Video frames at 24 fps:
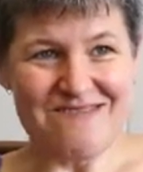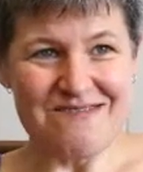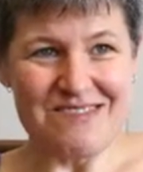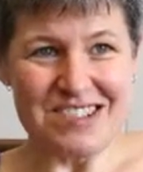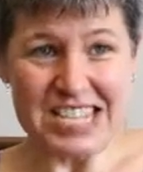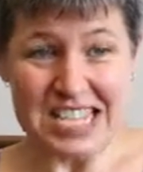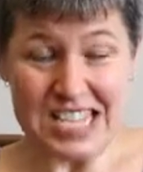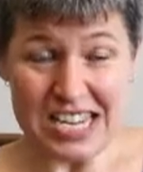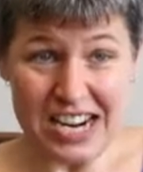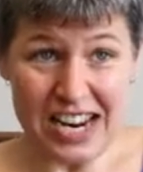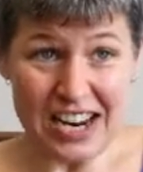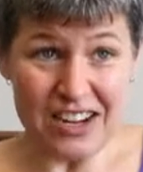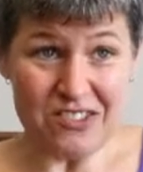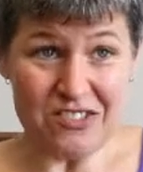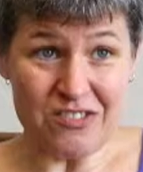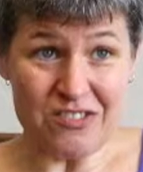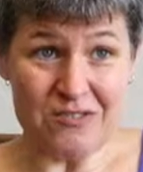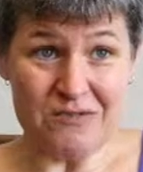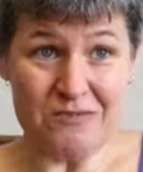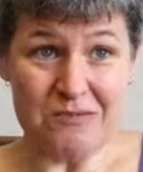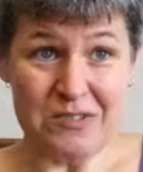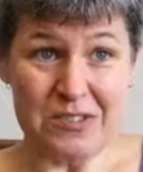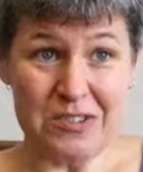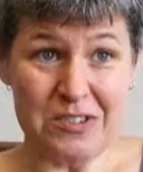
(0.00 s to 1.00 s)
with the
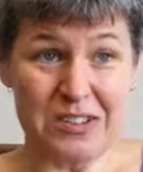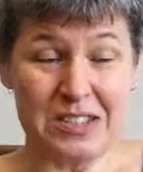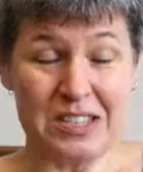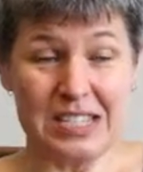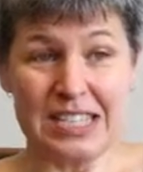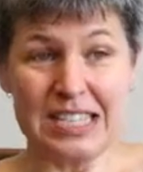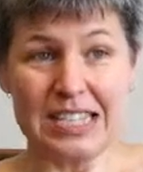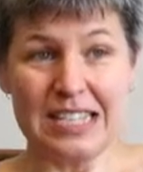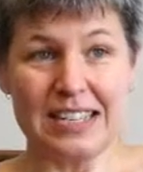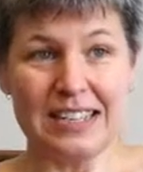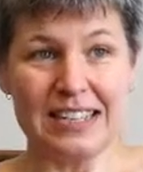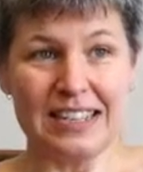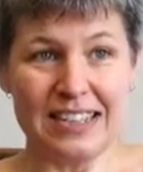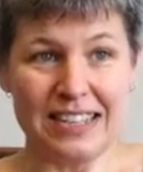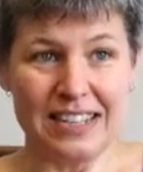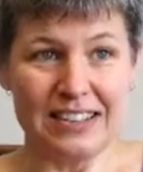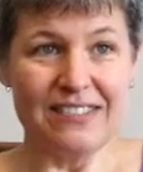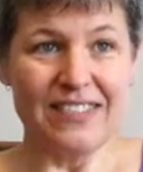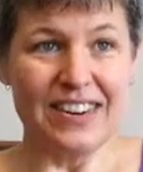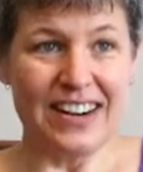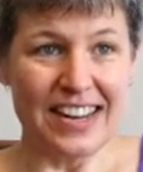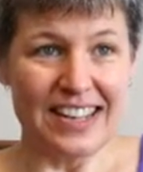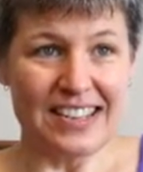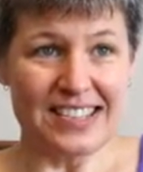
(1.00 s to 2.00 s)
natural world,
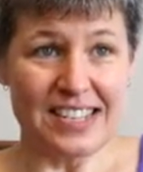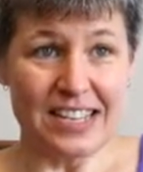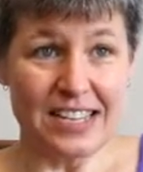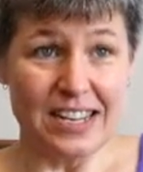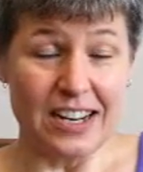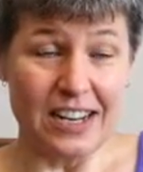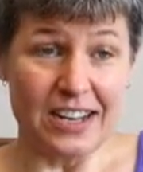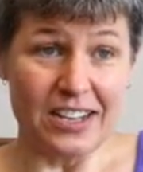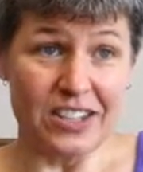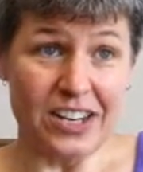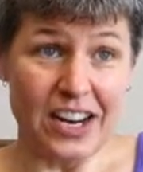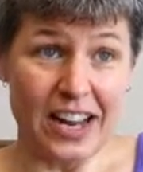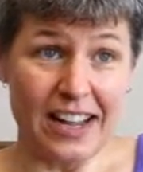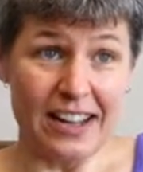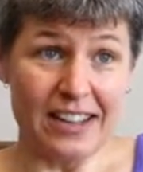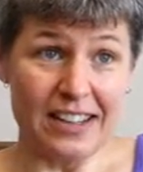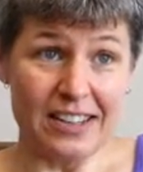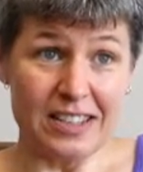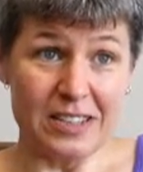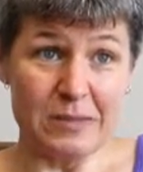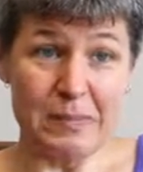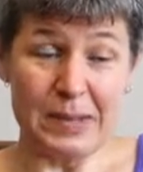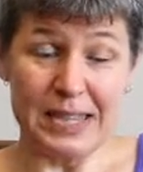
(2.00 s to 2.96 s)
even as a young child.